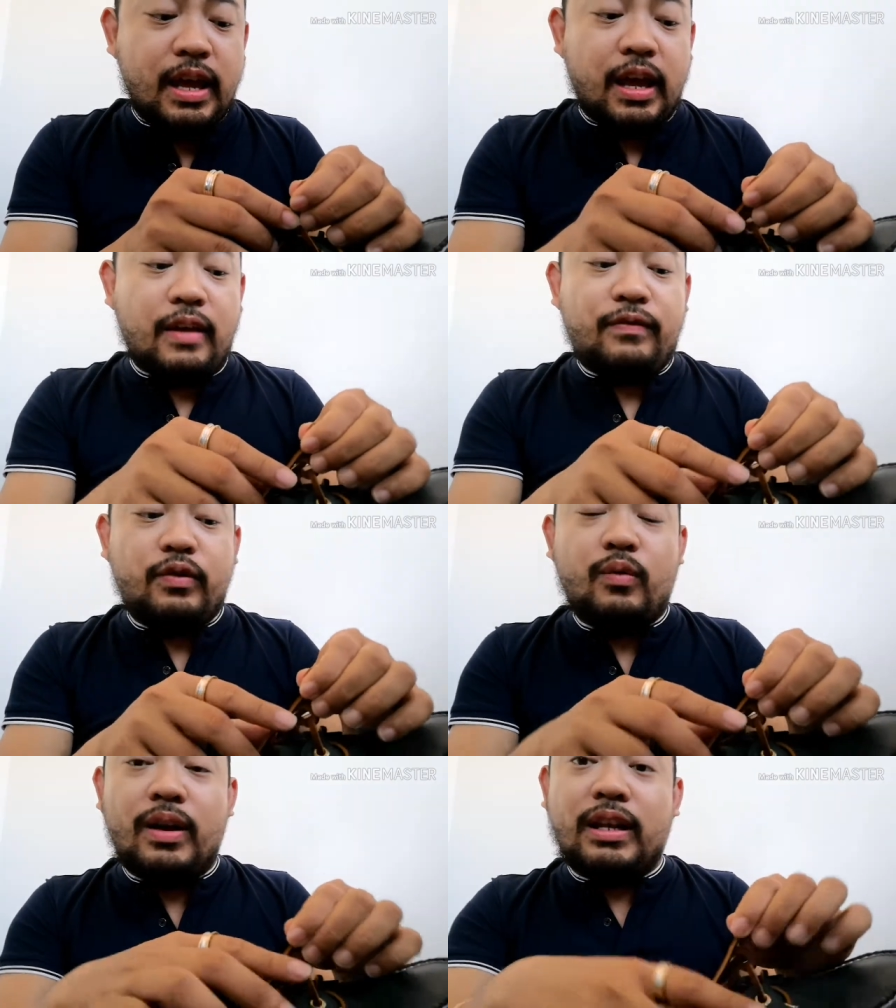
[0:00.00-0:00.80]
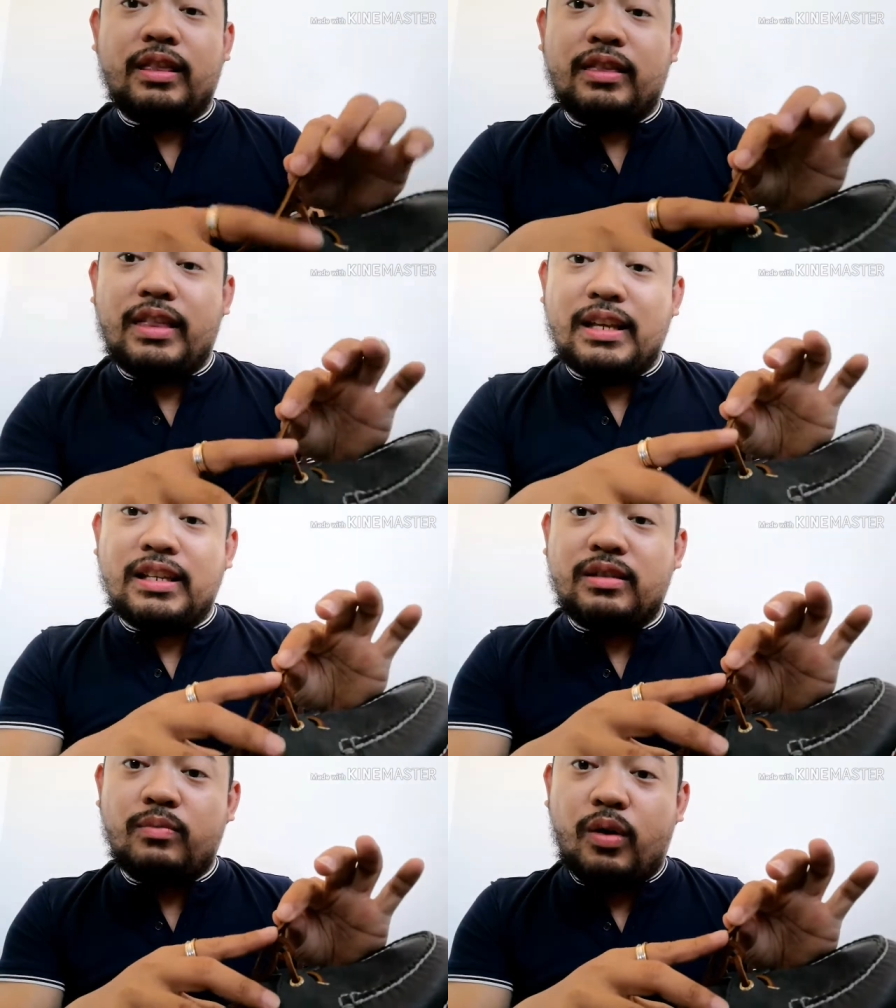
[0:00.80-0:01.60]
If you want it this
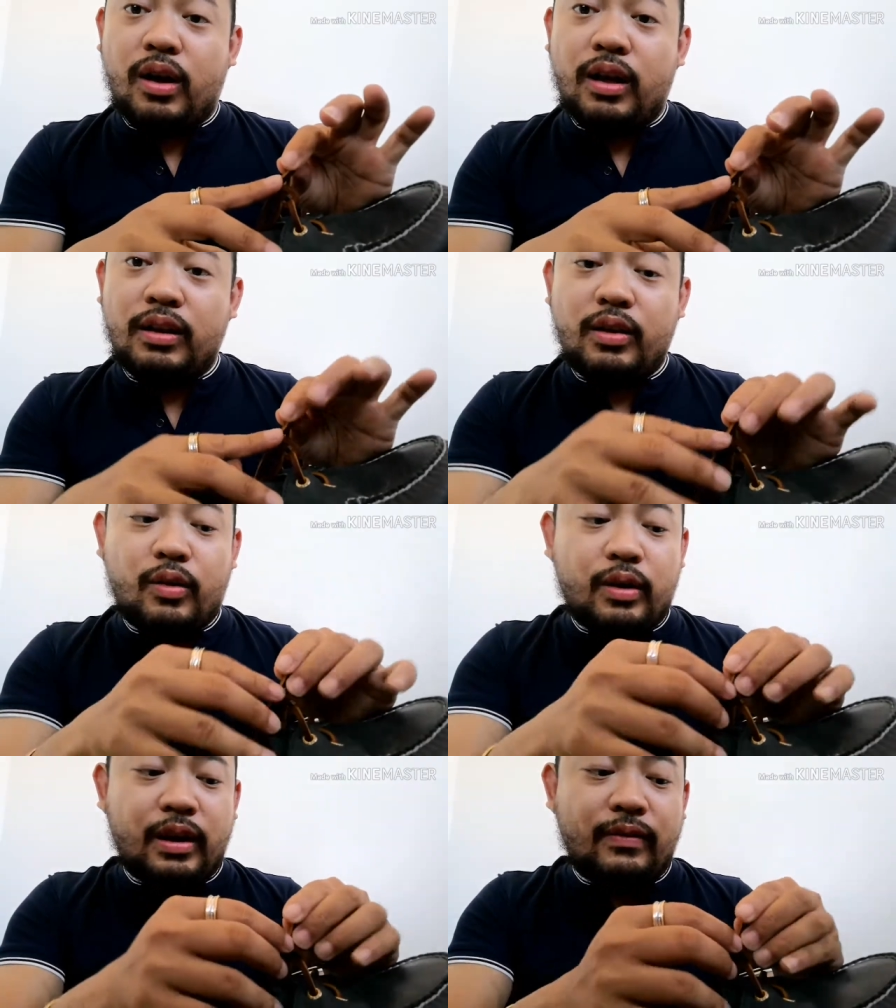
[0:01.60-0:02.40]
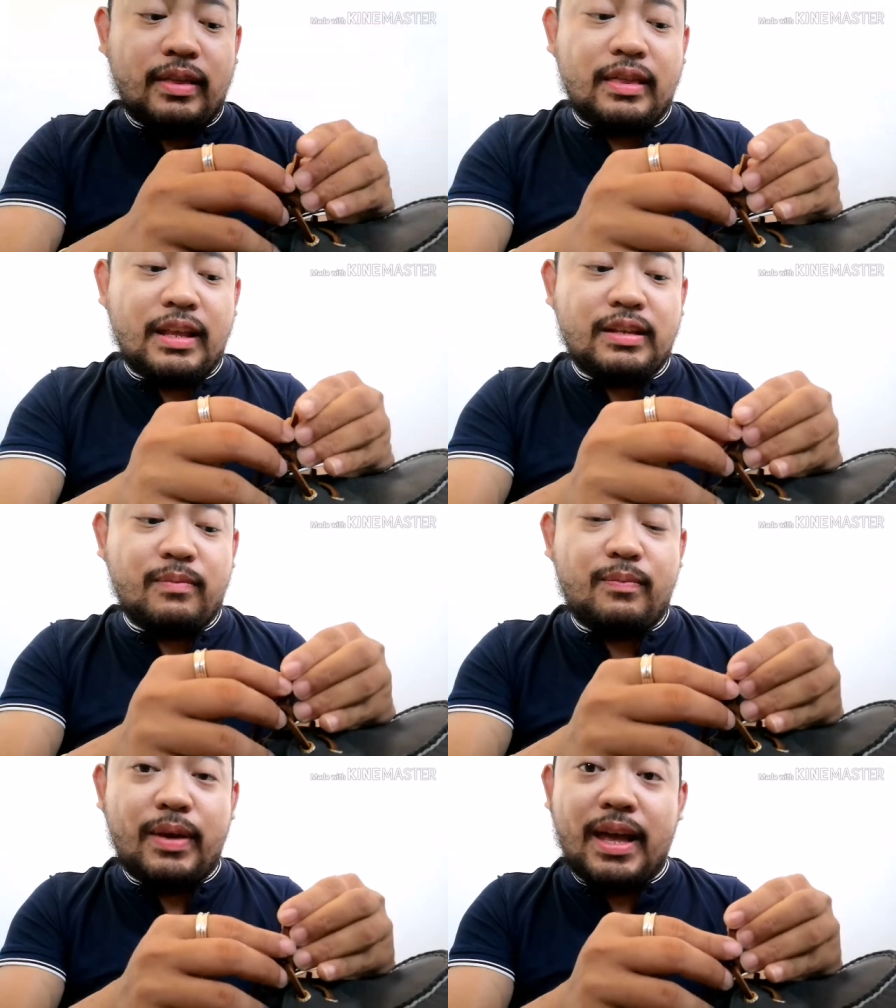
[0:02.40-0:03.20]
small or even this
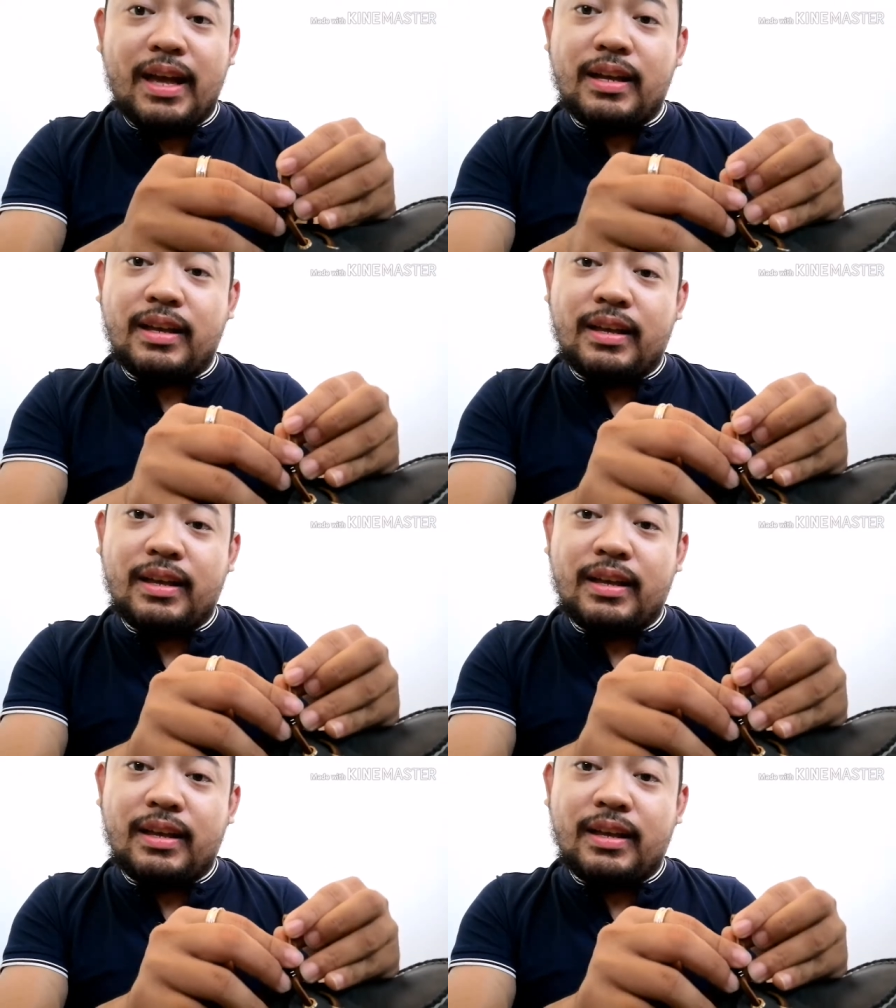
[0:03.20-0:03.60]
big.